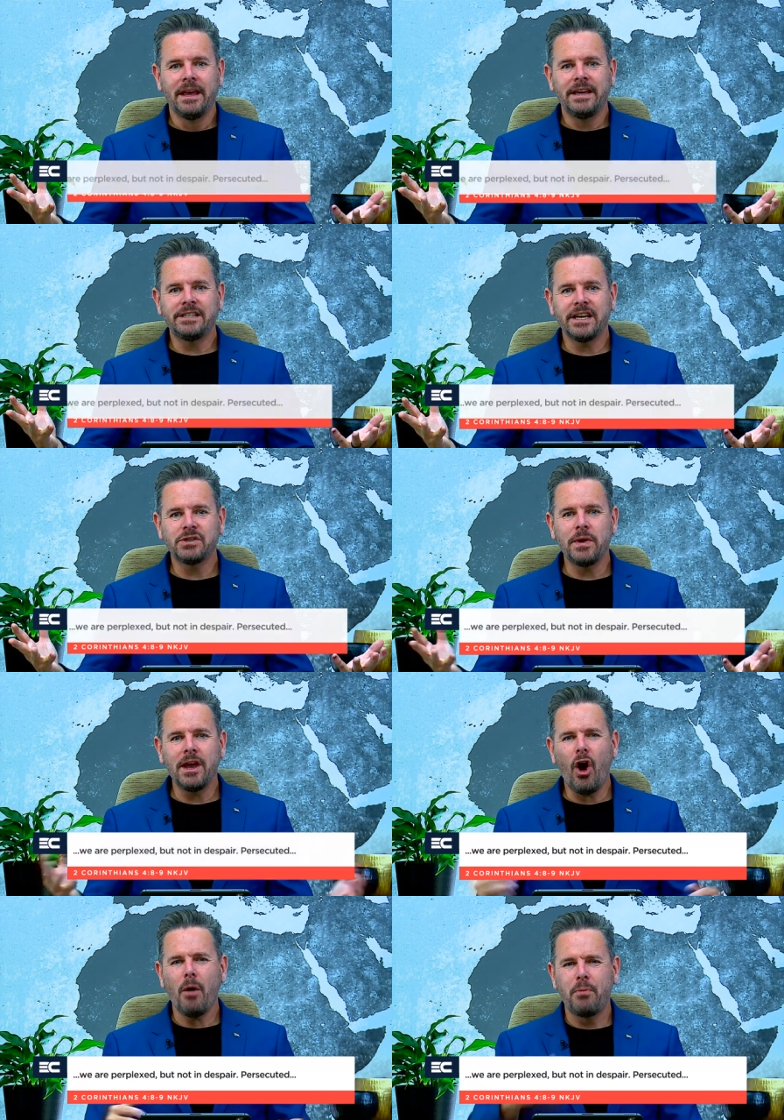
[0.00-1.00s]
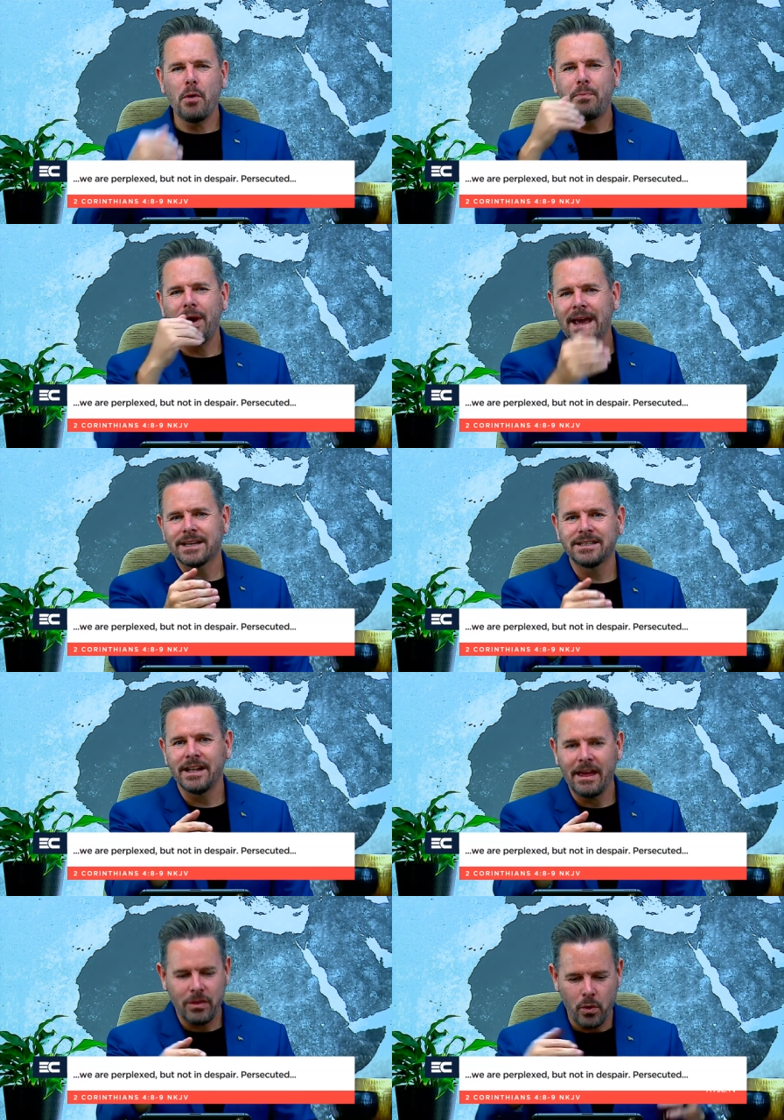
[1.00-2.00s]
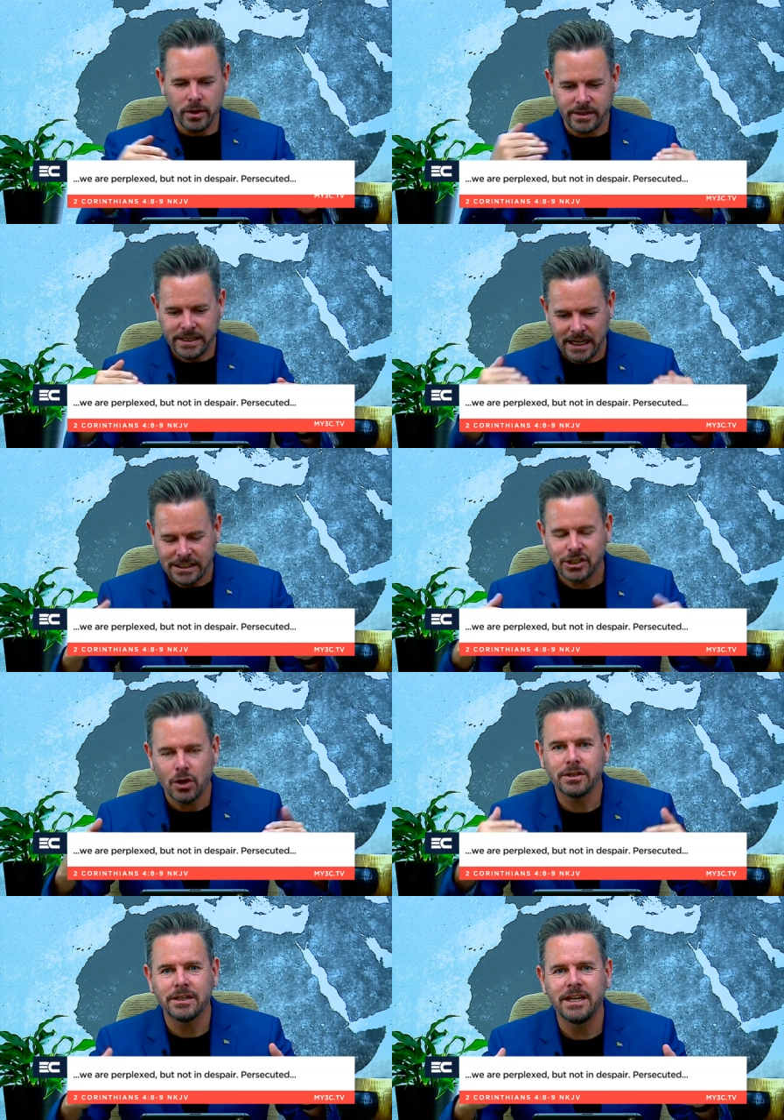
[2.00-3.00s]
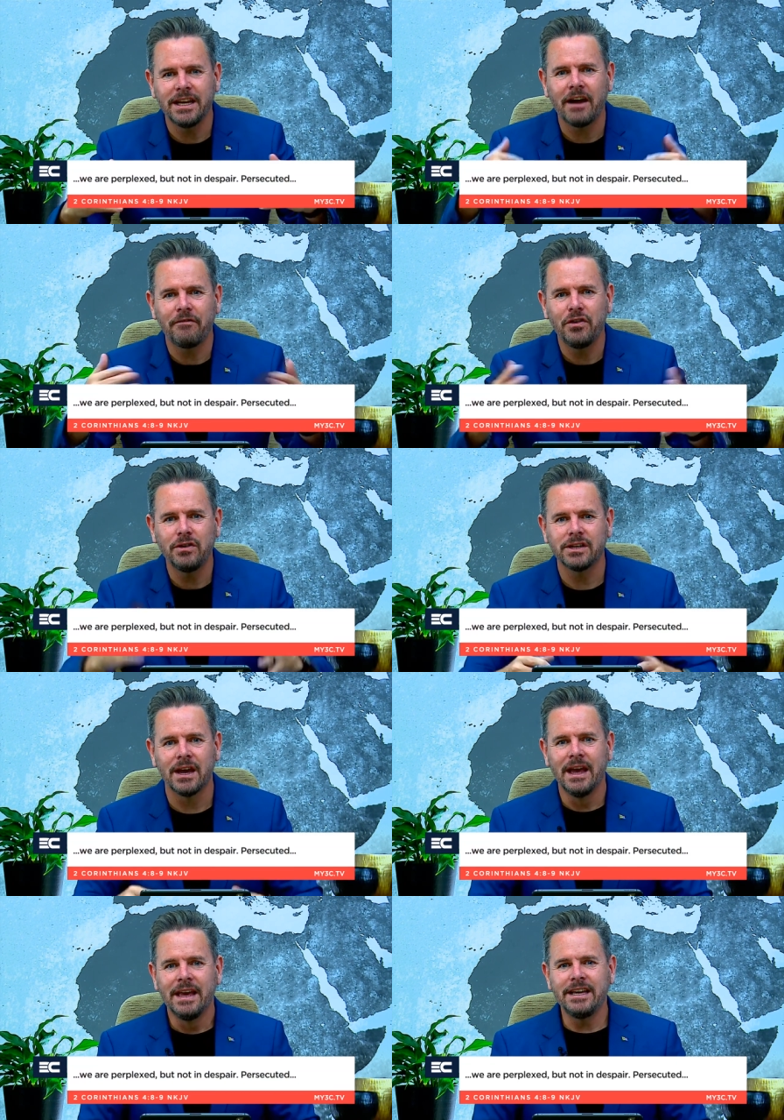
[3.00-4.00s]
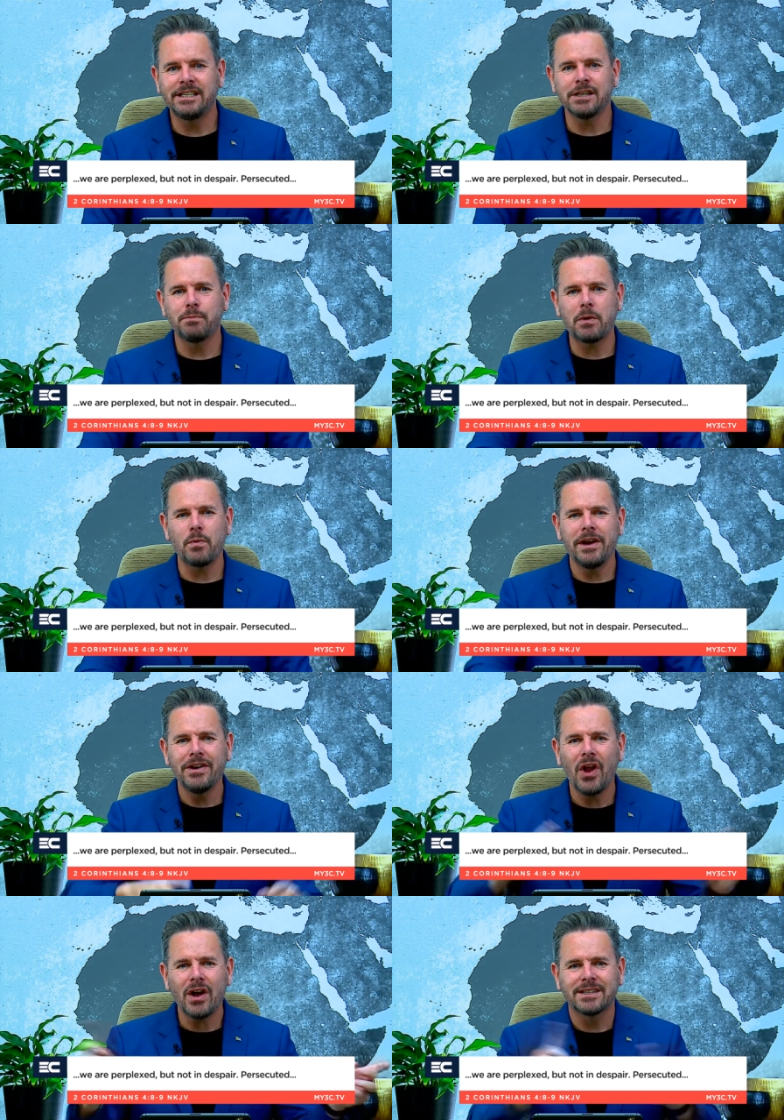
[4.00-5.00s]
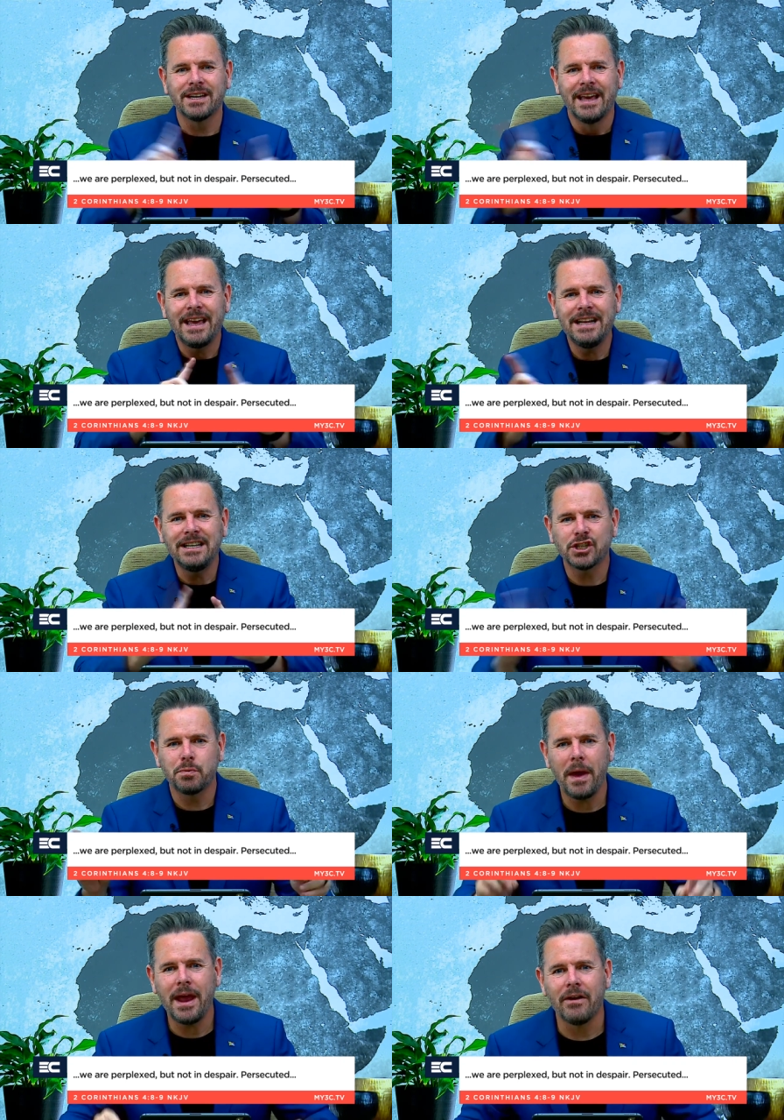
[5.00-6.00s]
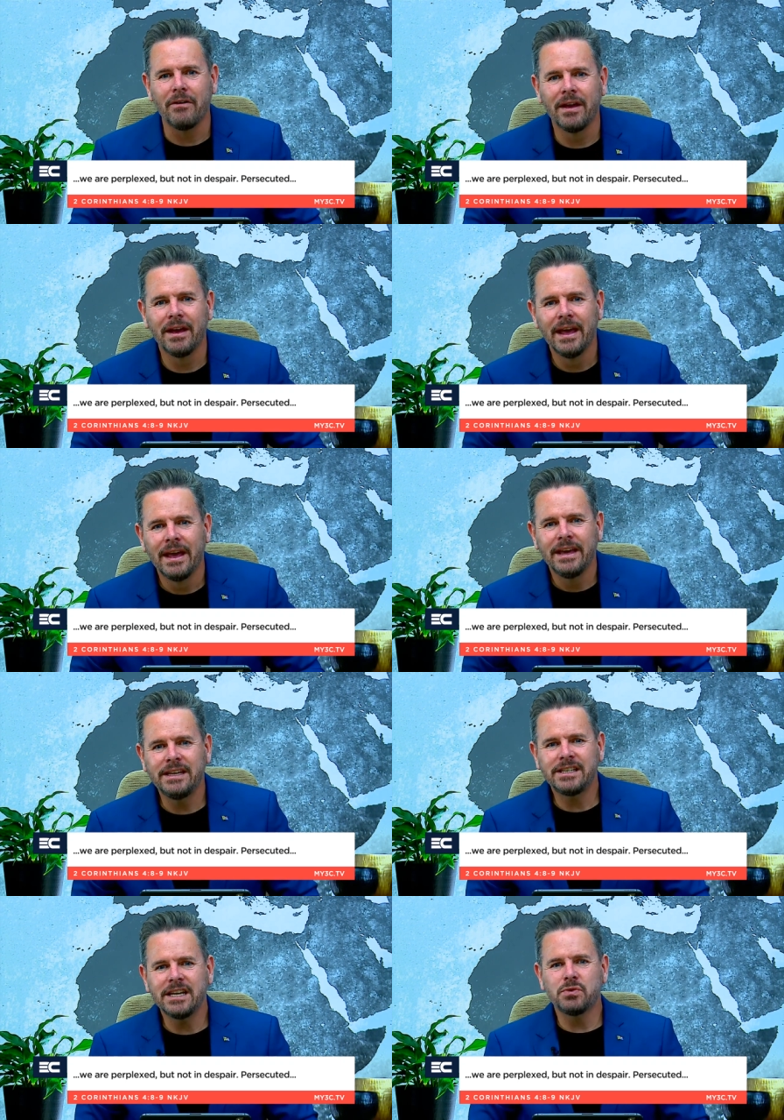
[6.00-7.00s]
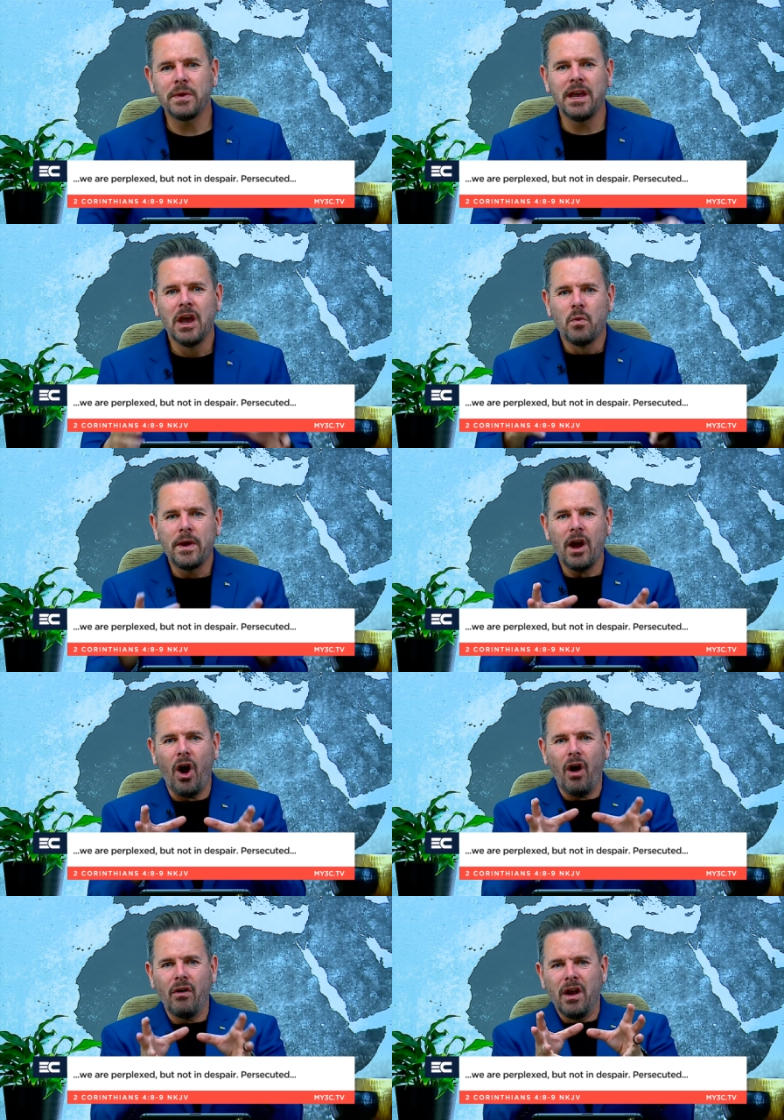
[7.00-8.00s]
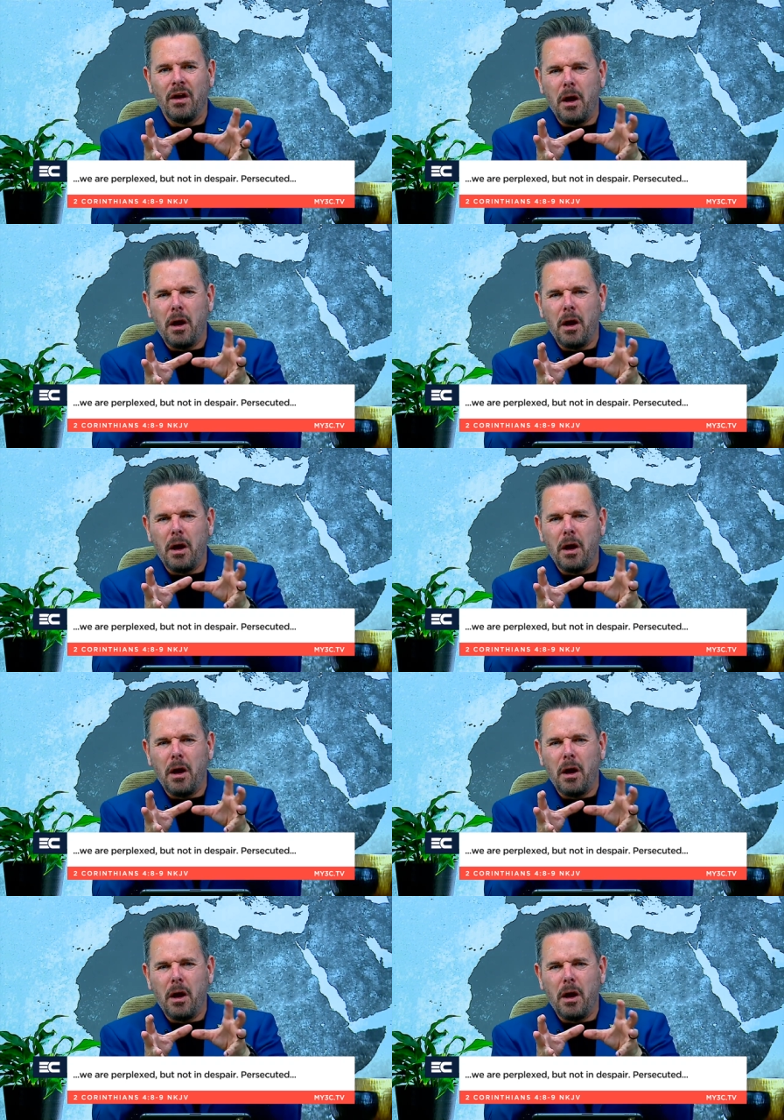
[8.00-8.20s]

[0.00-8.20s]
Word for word: He says we are perplexed. In other words, there's uncertainty in our future. He says, but we're not in despair. He says we, we are